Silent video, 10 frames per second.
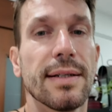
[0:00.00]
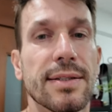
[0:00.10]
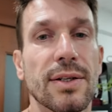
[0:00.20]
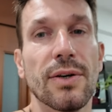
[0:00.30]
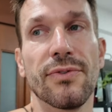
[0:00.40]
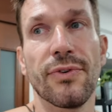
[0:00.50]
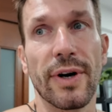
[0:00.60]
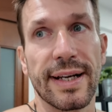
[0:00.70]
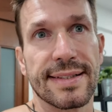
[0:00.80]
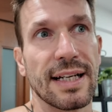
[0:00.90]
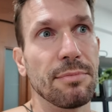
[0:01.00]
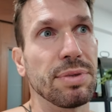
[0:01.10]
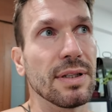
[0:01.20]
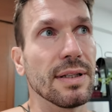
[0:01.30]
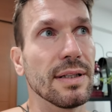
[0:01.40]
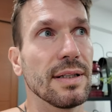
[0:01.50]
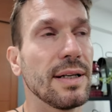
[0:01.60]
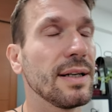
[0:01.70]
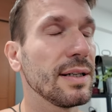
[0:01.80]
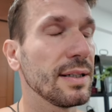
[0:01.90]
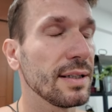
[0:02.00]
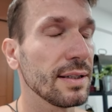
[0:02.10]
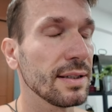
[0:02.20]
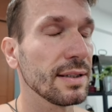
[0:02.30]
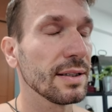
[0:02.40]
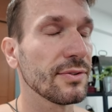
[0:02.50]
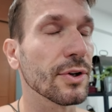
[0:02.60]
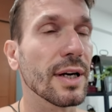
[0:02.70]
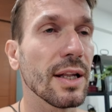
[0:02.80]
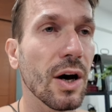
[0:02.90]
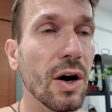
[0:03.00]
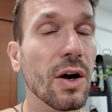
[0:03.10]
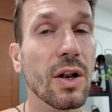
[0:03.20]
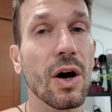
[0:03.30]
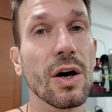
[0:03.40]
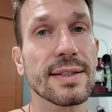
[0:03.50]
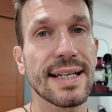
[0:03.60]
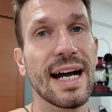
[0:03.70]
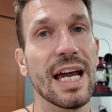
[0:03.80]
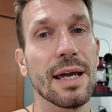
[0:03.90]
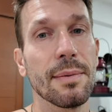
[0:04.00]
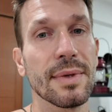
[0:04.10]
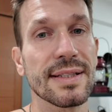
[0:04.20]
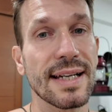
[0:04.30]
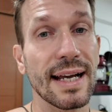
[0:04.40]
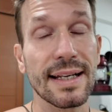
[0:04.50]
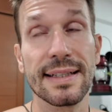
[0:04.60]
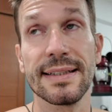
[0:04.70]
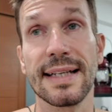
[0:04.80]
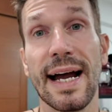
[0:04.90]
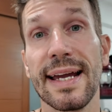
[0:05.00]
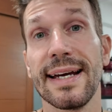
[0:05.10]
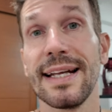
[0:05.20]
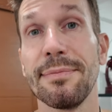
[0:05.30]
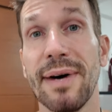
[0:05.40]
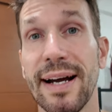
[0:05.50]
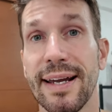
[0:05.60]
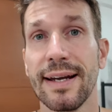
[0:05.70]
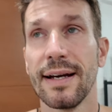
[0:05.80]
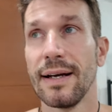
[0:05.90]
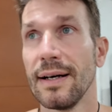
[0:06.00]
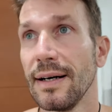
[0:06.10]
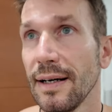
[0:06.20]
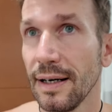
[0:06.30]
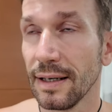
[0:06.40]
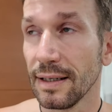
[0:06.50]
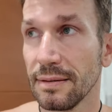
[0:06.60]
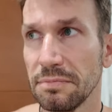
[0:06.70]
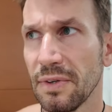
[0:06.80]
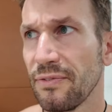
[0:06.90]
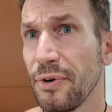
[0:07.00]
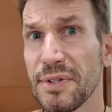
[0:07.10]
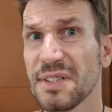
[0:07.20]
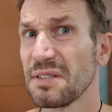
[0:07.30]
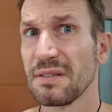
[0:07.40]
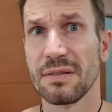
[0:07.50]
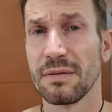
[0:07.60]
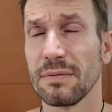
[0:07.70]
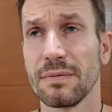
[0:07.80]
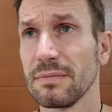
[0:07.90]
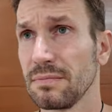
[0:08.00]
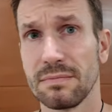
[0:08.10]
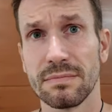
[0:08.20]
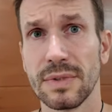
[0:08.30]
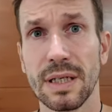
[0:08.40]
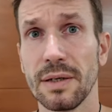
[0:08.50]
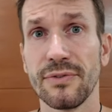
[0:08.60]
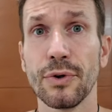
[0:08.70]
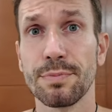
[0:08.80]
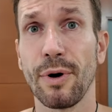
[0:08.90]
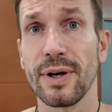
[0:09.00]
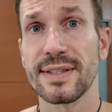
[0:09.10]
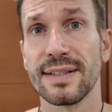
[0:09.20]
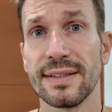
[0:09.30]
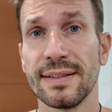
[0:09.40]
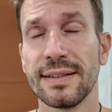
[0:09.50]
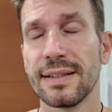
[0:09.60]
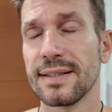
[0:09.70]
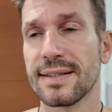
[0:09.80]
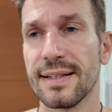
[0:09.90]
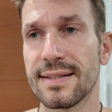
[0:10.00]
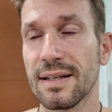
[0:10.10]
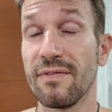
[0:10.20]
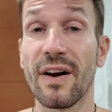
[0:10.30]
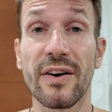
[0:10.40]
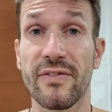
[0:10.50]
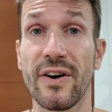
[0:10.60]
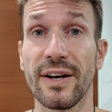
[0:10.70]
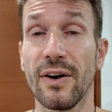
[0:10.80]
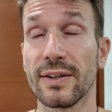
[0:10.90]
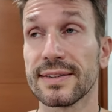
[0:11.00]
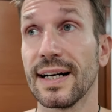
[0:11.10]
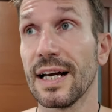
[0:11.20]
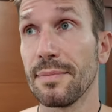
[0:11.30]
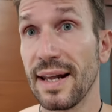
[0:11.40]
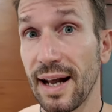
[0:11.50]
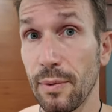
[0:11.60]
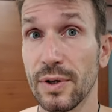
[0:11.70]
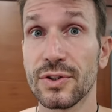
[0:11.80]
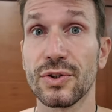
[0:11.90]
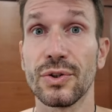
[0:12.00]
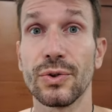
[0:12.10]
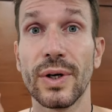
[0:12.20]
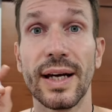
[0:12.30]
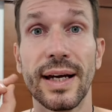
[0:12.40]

So for example, for a long, long time in Thailand, I had my uh, first food poison since a very, very long time. And I want to